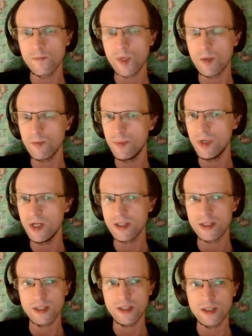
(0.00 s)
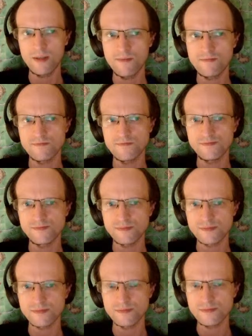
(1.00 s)
But
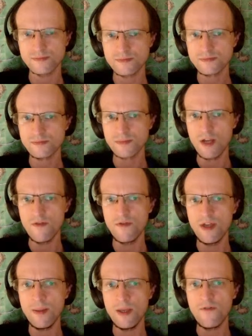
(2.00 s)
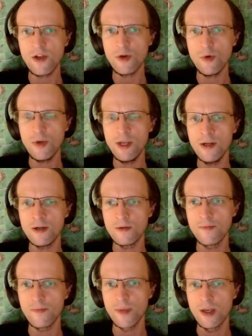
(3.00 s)
then if I go here,
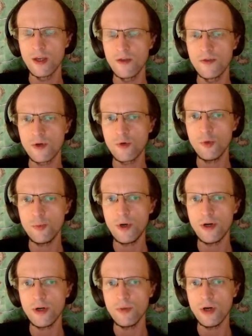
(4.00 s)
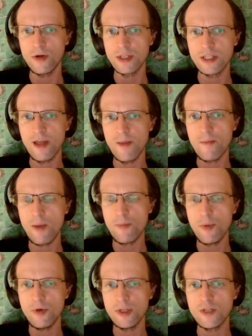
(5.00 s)
the cool part about it is that my
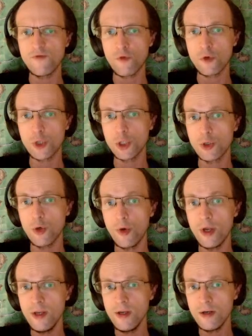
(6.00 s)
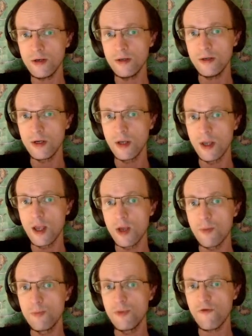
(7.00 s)
opponent is forced to go here
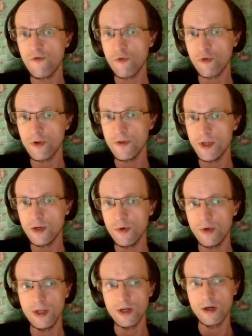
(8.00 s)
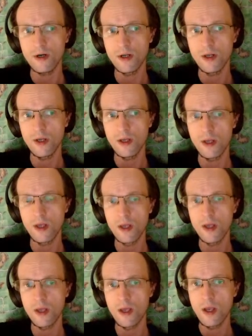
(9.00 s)
before they go here.
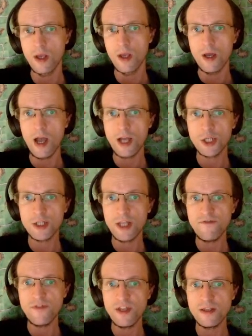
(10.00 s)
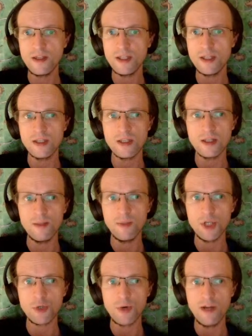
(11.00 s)
Actually, I think this is... Let me
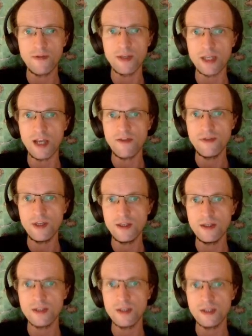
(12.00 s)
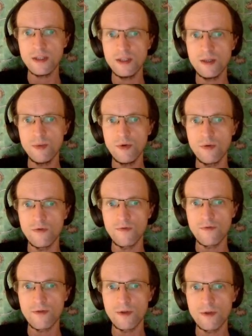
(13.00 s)
try this. I think this is the move.